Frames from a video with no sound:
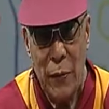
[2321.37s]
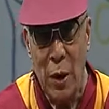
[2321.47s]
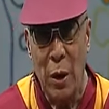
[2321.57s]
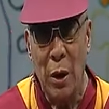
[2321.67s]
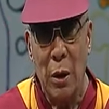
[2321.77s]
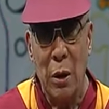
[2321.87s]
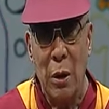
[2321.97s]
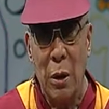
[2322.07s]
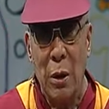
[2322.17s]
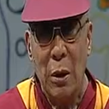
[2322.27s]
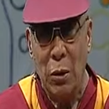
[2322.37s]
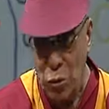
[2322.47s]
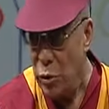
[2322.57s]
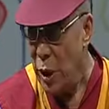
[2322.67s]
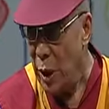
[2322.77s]
Uh,
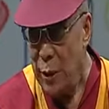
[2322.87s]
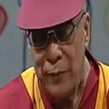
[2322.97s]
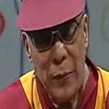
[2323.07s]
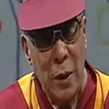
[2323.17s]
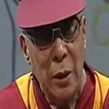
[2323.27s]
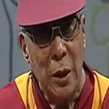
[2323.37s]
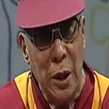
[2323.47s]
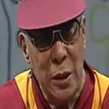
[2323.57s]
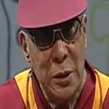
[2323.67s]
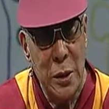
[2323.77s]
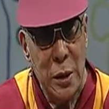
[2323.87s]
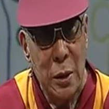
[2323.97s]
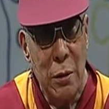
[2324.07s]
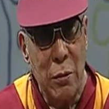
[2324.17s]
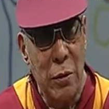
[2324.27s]
today is
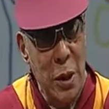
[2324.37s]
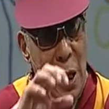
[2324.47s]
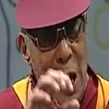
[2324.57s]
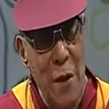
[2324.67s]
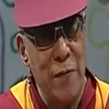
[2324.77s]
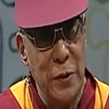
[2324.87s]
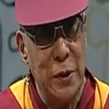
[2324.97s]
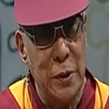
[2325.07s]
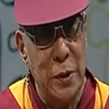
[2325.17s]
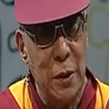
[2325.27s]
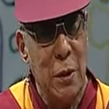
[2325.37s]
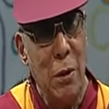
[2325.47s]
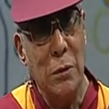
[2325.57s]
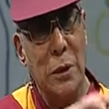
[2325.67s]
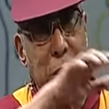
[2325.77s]
we emphasis
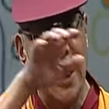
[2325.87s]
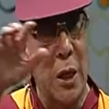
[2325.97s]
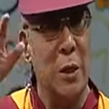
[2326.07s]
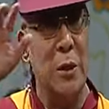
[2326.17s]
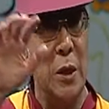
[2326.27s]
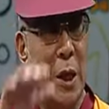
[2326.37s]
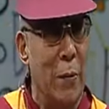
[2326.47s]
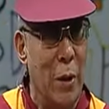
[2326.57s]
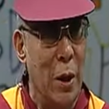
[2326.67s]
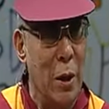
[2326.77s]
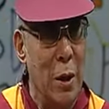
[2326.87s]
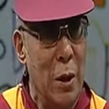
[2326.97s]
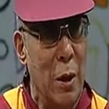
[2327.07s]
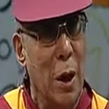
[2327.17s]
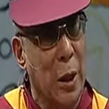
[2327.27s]
on secondary level,
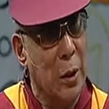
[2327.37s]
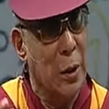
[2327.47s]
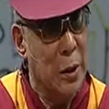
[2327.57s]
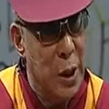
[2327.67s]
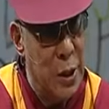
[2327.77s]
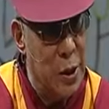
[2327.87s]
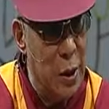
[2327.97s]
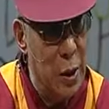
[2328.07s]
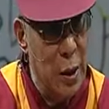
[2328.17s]
like racial,